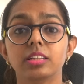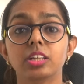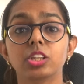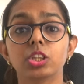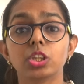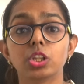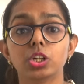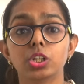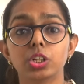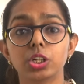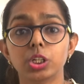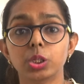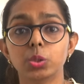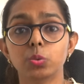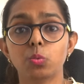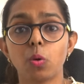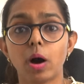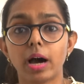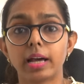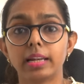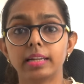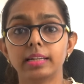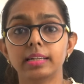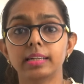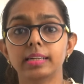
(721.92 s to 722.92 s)
The third
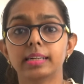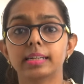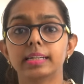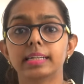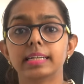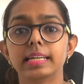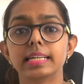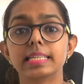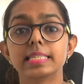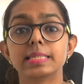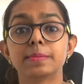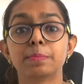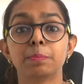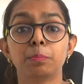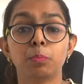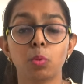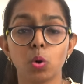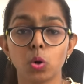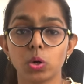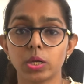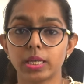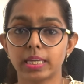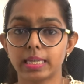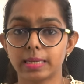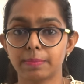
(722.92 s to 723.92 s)
one is
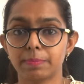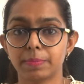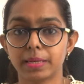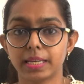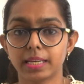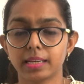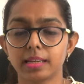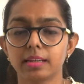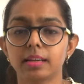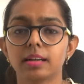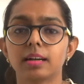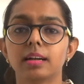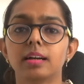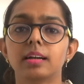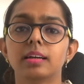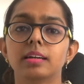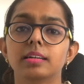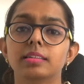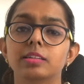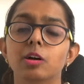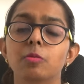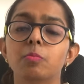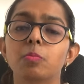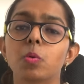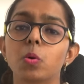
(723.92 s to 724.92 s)
bookkeeping.
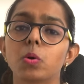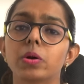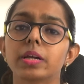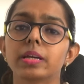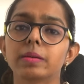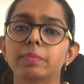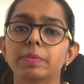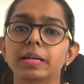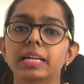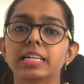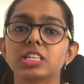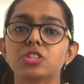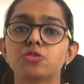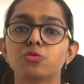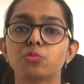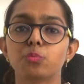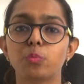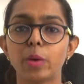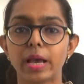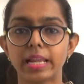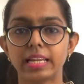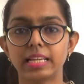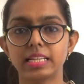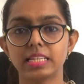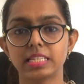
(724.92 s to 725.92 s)
Now, bookkeeping is
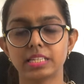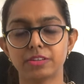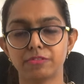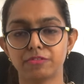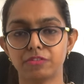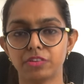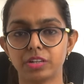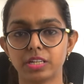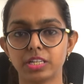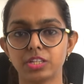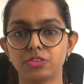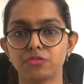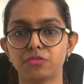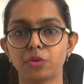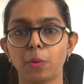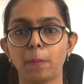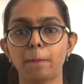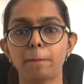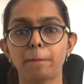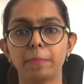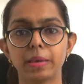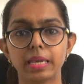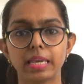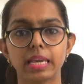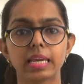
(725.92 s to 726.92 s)
very different
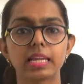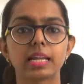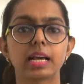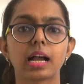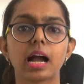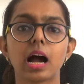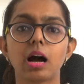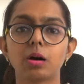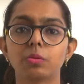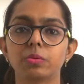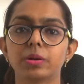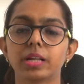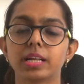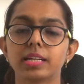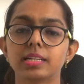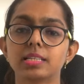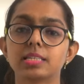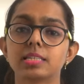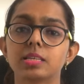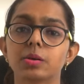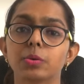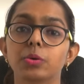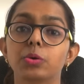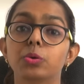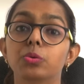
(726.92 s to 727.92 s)
from being an accountant,
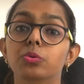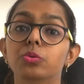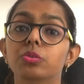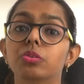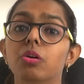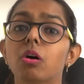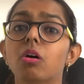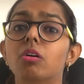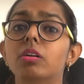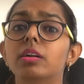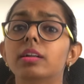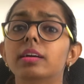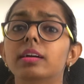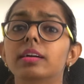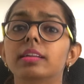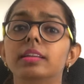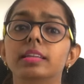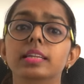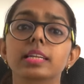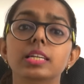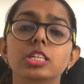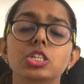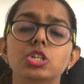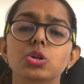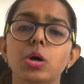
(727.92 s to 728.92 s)
so you do not
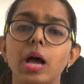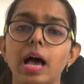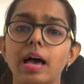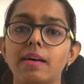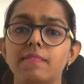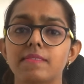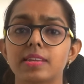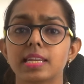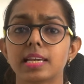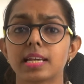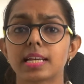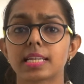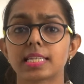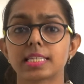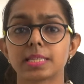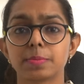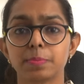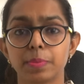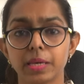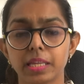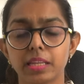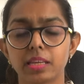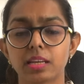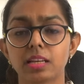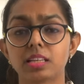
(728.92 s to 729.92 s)
need to have any
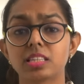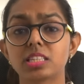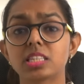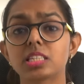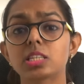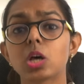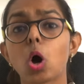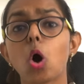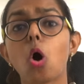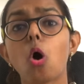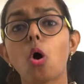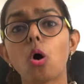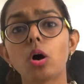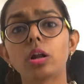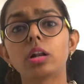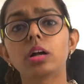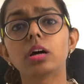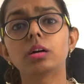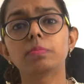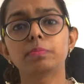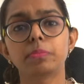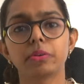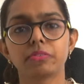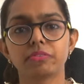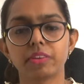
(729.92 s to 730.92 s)
experience or
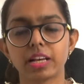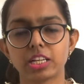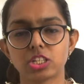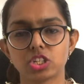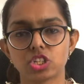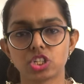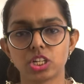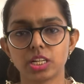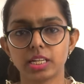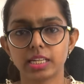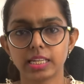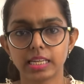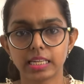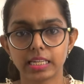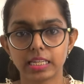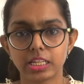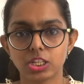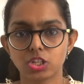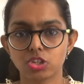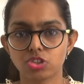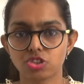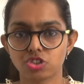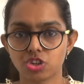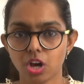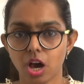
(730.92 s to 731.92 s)
a professional degree
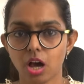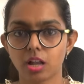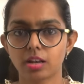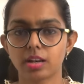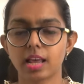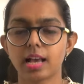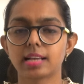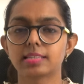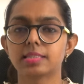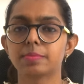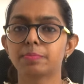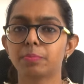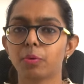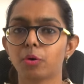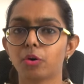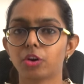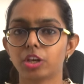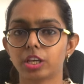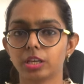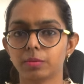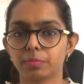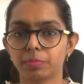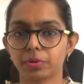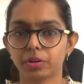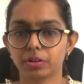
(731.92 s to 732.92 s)
to start as a
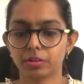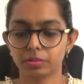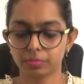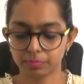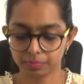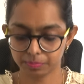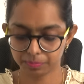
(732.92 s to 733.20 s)
bookkeeper.